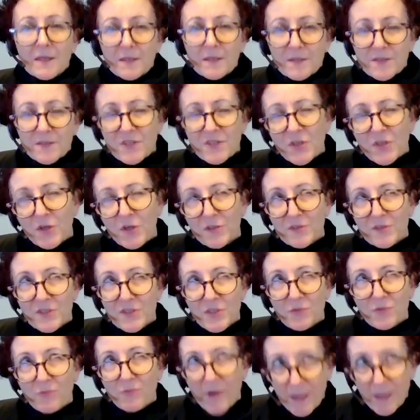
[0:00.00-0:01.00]
So
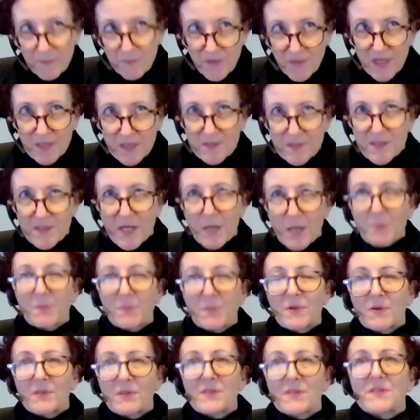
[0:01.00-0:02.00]
to wrap things up,
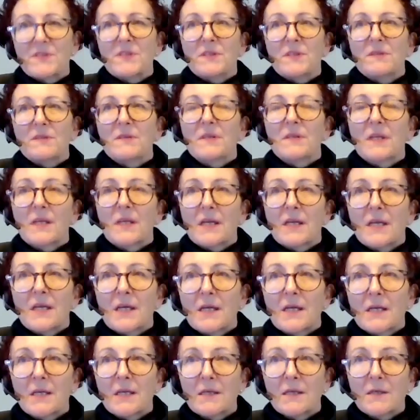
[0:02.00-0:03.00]
Kristen,
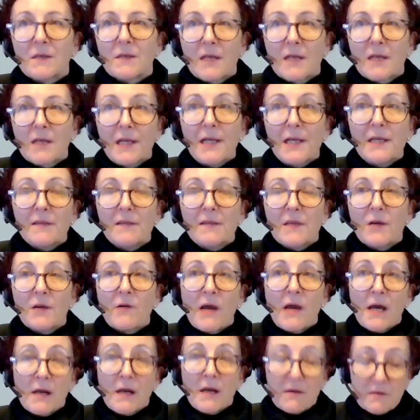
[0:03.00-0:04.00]
clearly there
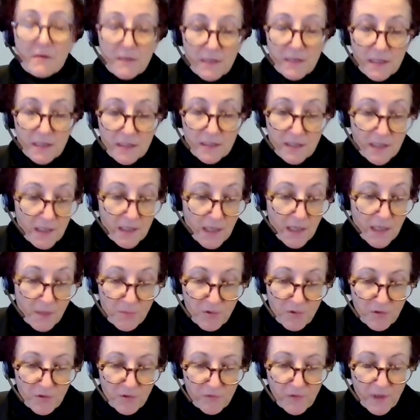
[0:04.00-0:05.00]
are a
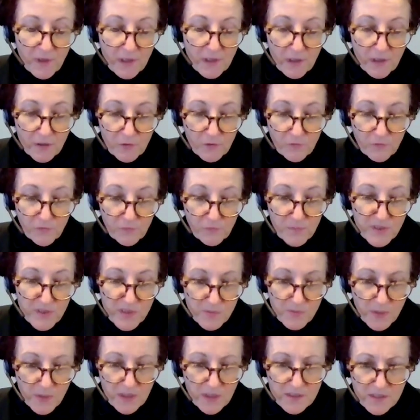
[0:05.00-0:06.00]
number of
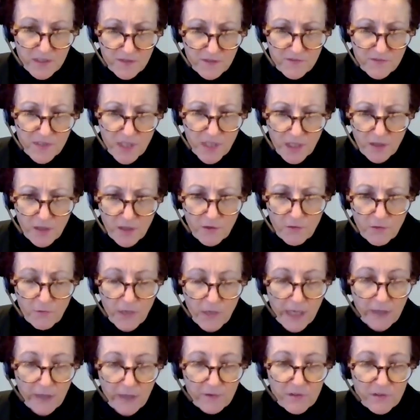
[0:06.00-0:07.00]
perspectives here
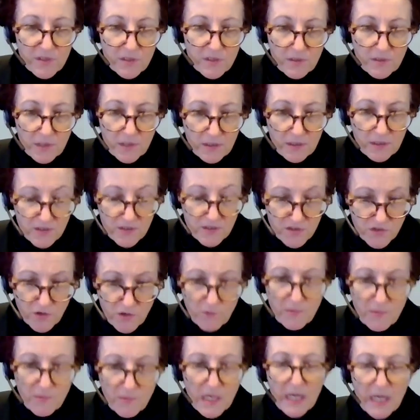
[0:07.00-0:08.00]
around
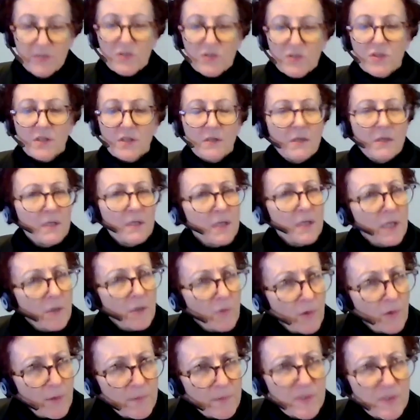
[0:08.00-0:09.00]
discrimination and
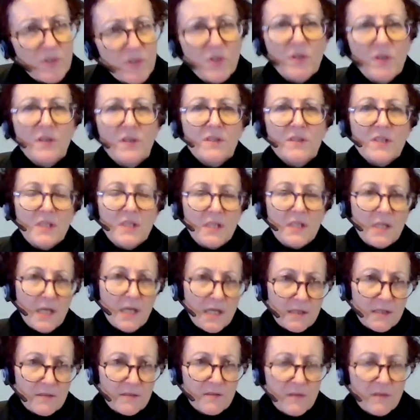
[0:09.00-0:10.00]
equal opportunity
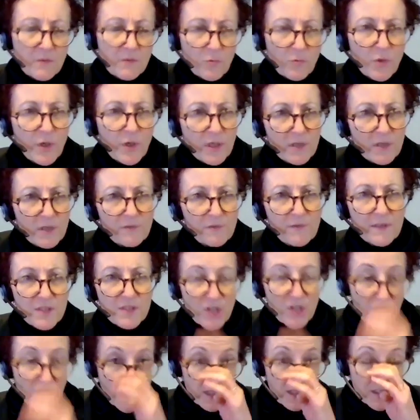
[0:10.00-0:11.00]
and the work of the
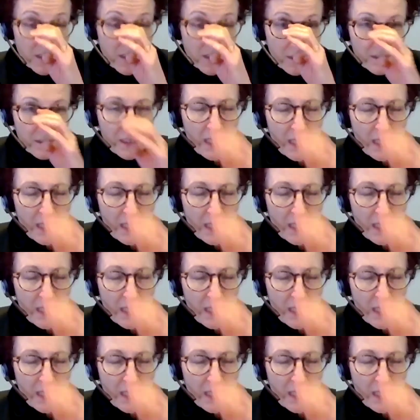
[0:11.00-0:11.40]
Charter.